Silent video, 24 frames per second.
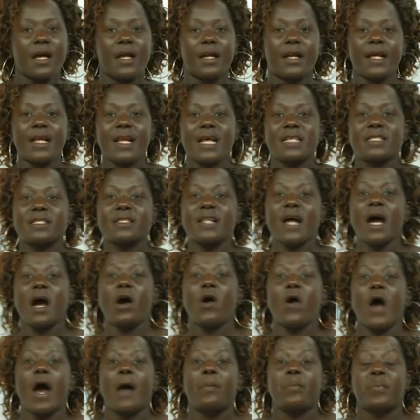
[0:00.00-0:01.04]
Let us
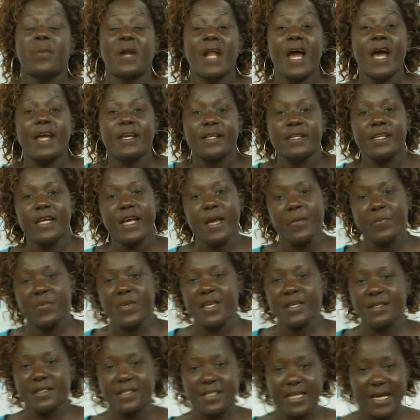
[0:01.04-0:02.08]
now apply them
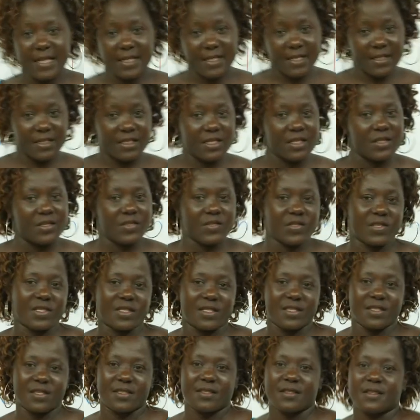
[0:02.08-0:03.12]
in
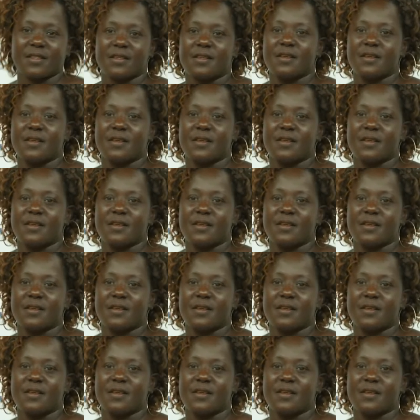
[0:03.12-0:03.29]
sentences.